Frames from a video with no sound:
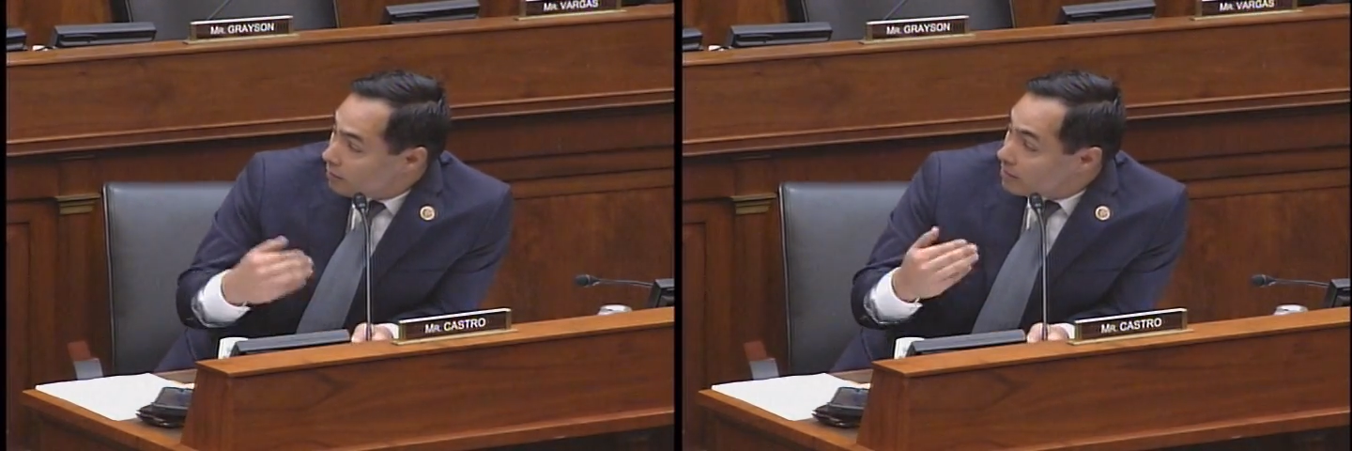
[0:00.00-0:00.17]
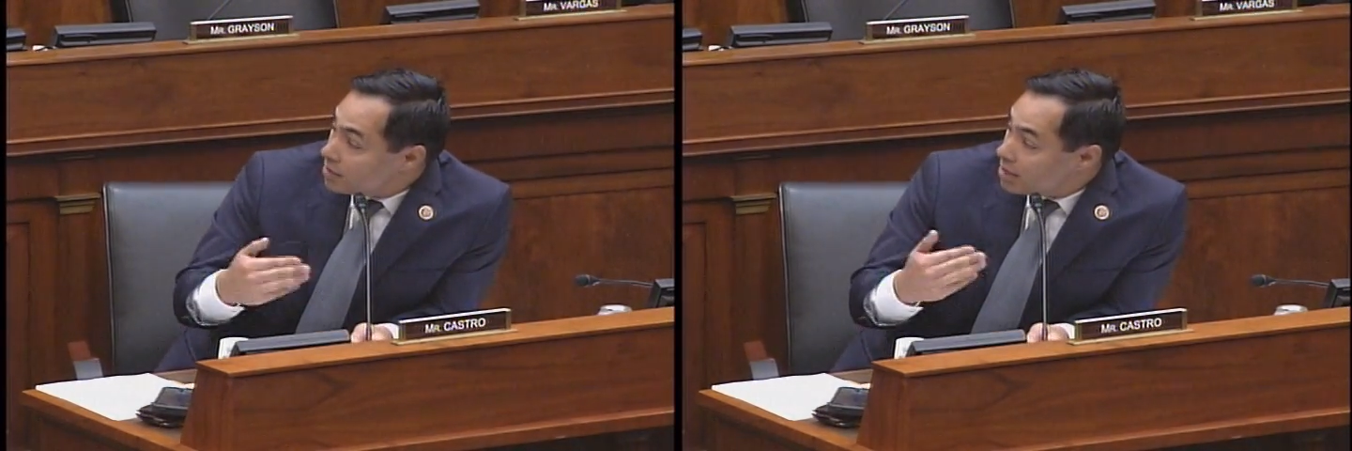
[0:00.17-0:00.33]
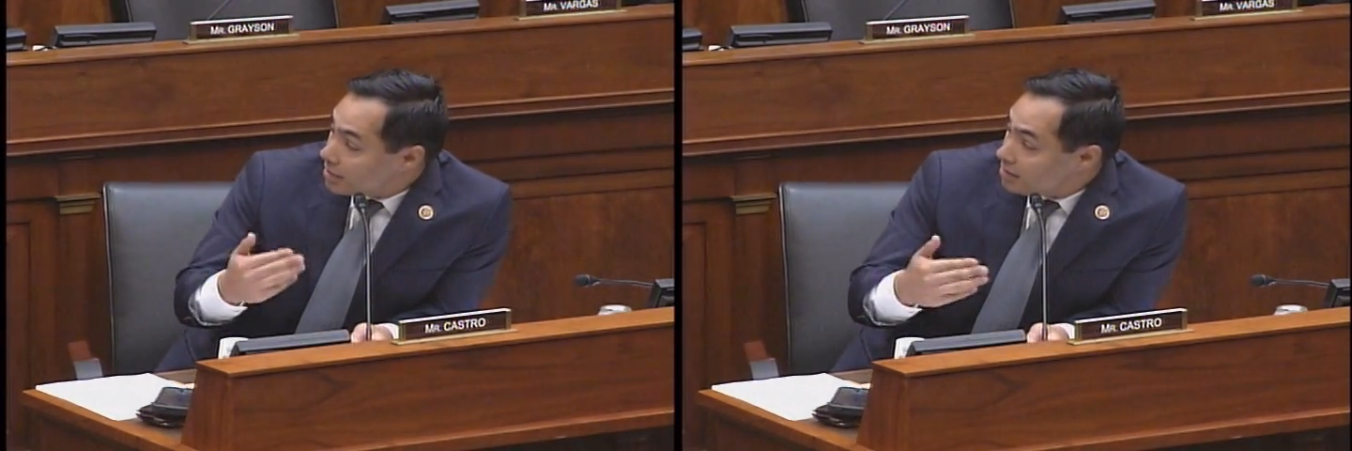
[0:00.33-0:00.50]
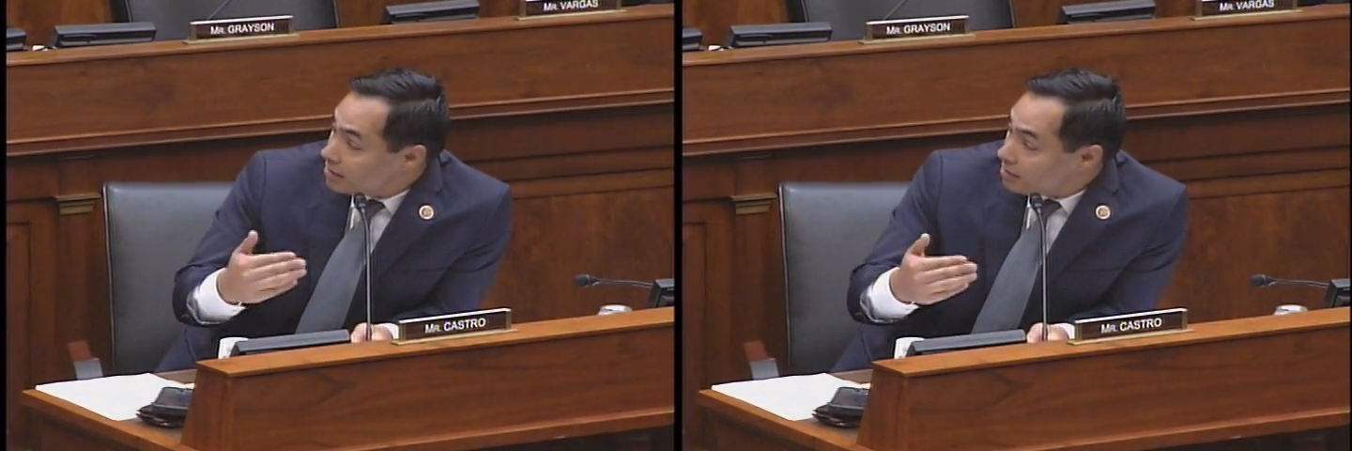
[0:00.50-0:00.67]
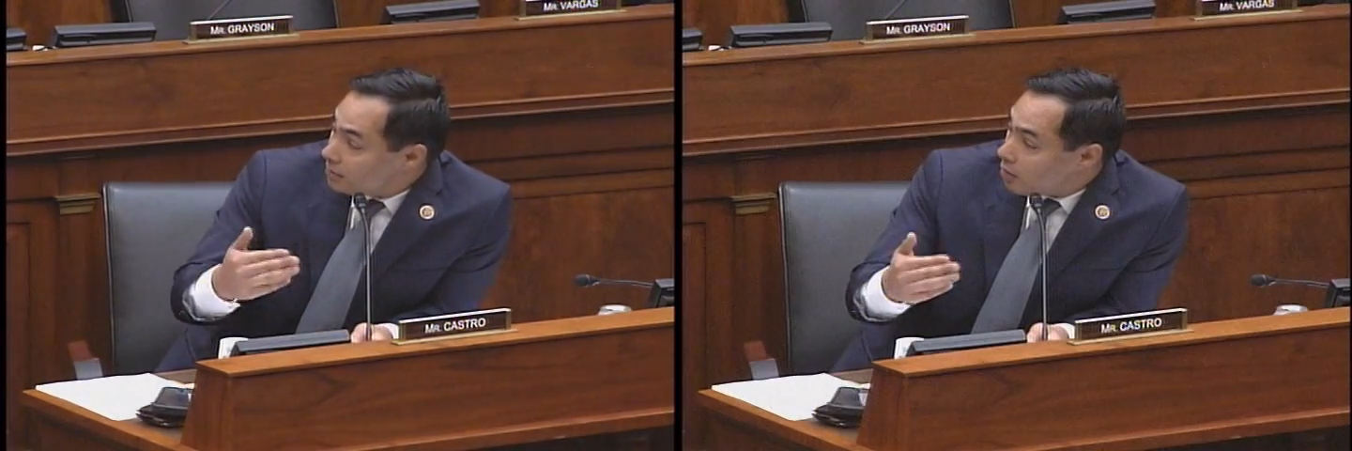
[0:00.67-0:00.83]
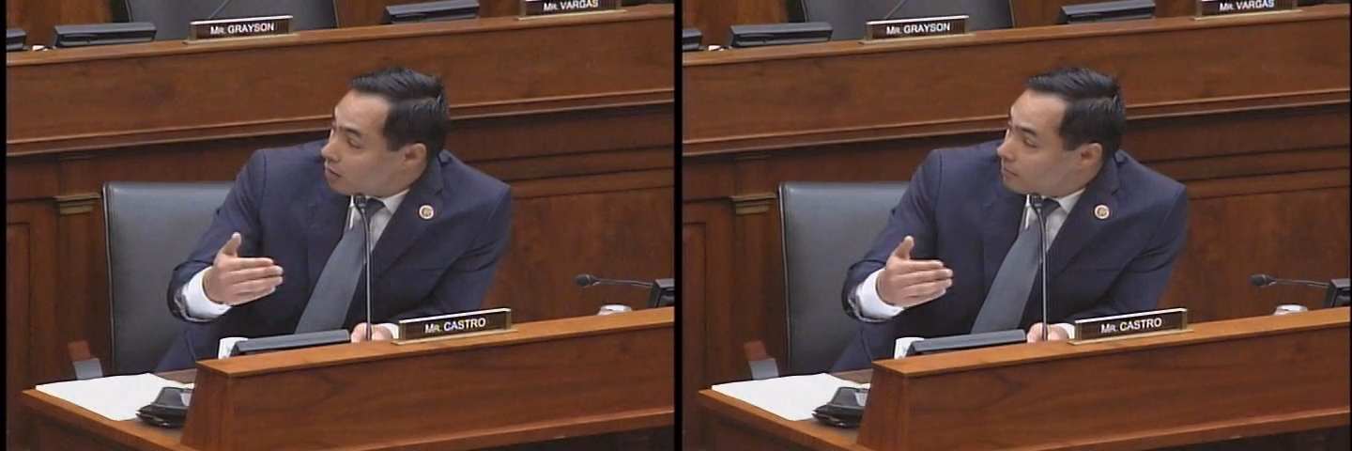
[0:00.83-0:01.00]
from the Justice
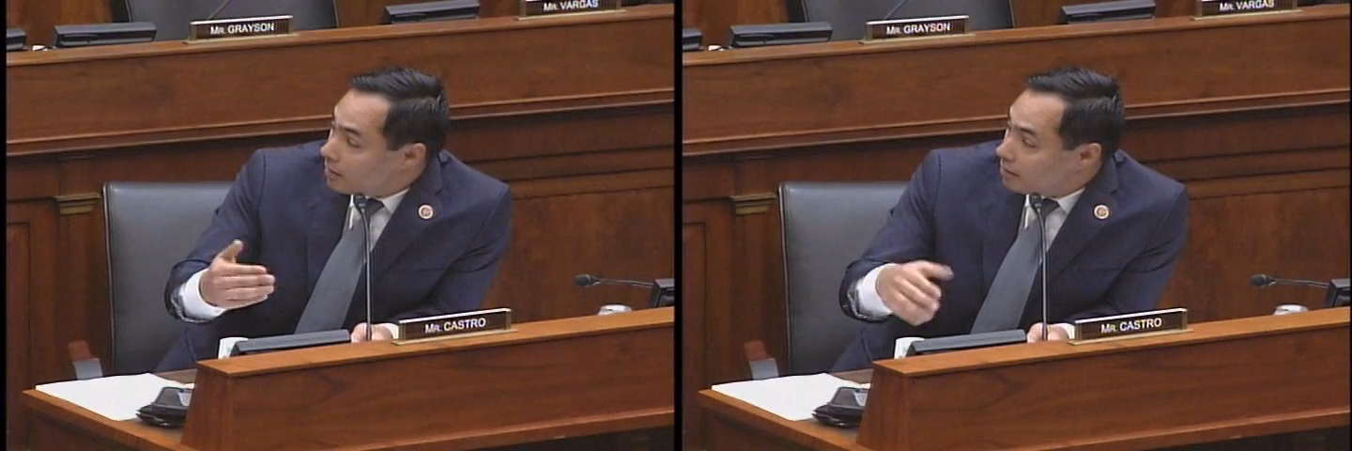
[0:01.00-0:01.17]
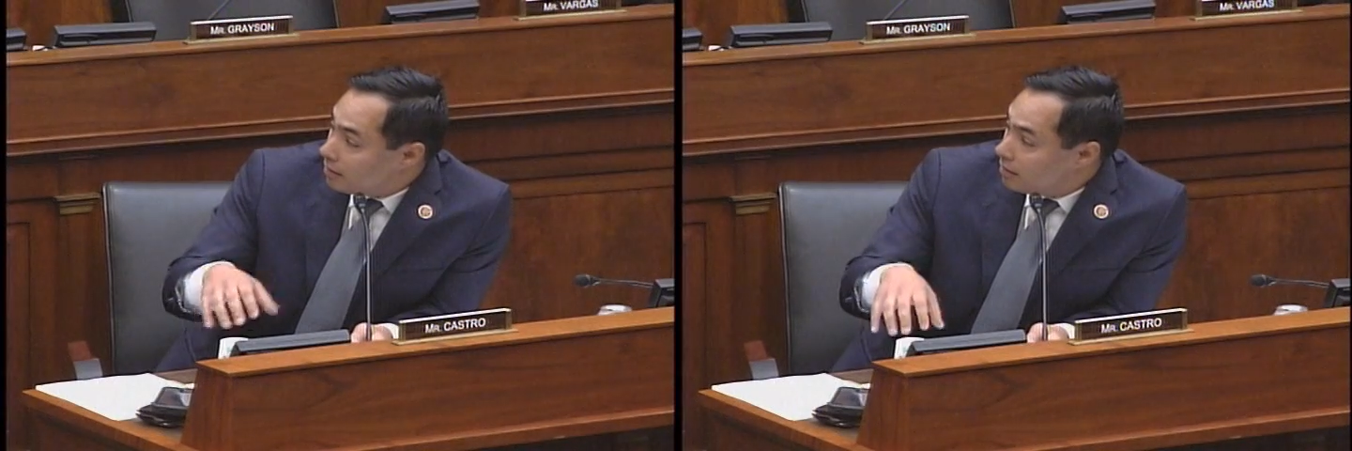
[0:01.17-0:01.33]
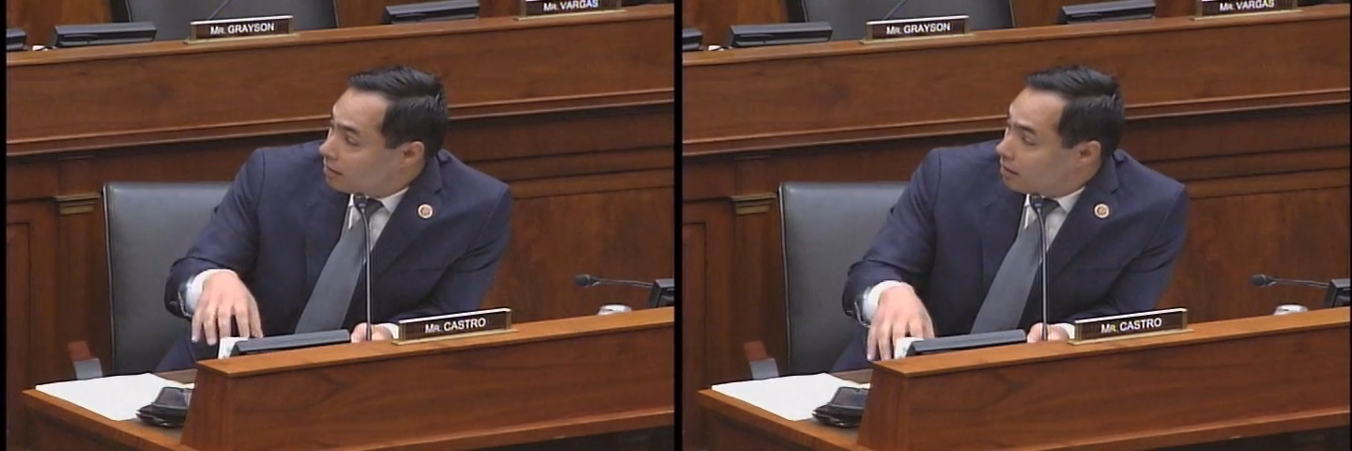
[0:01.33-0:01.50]
Department